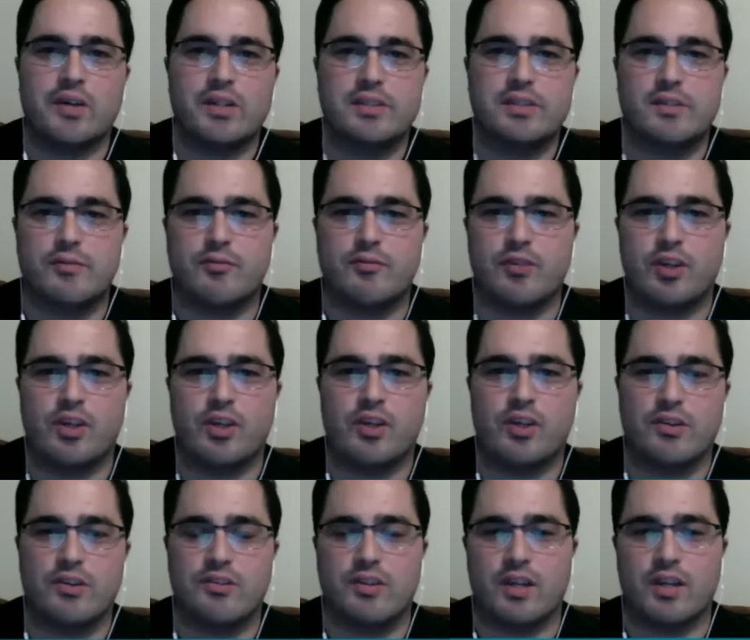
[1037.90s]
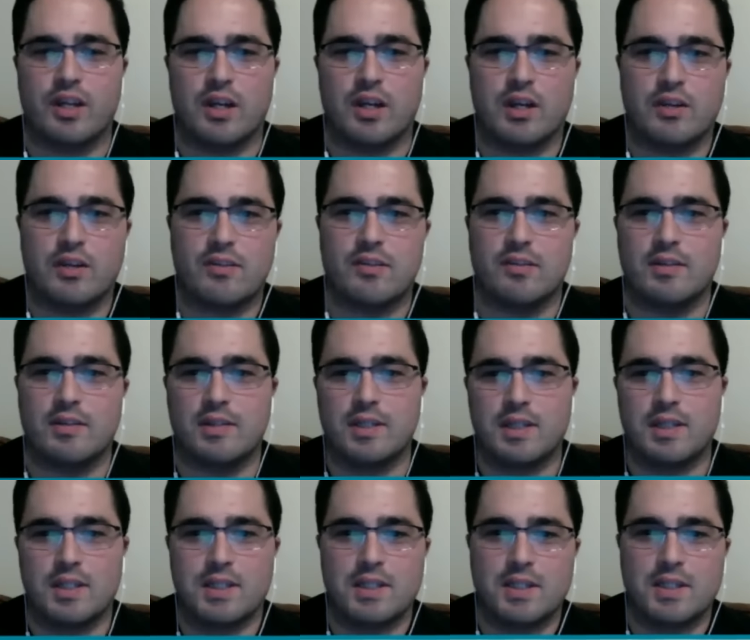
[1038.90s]
of figures in here, so
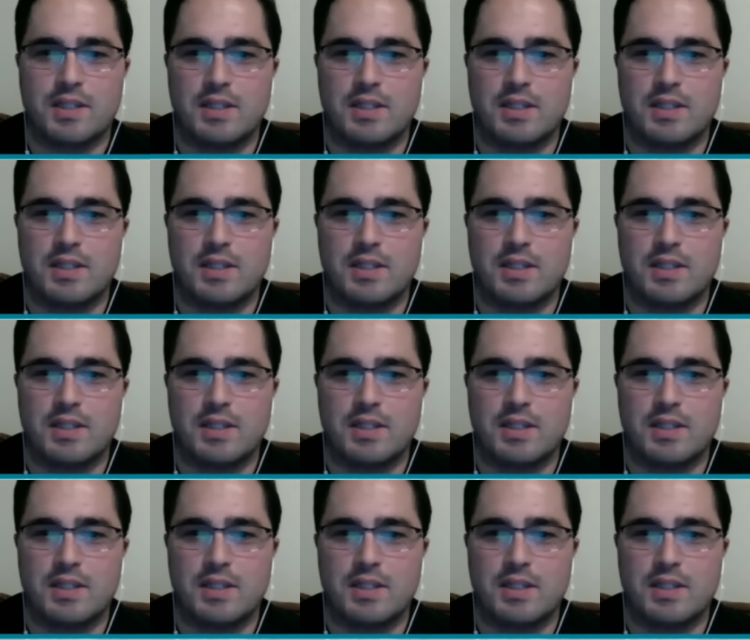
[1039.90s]
you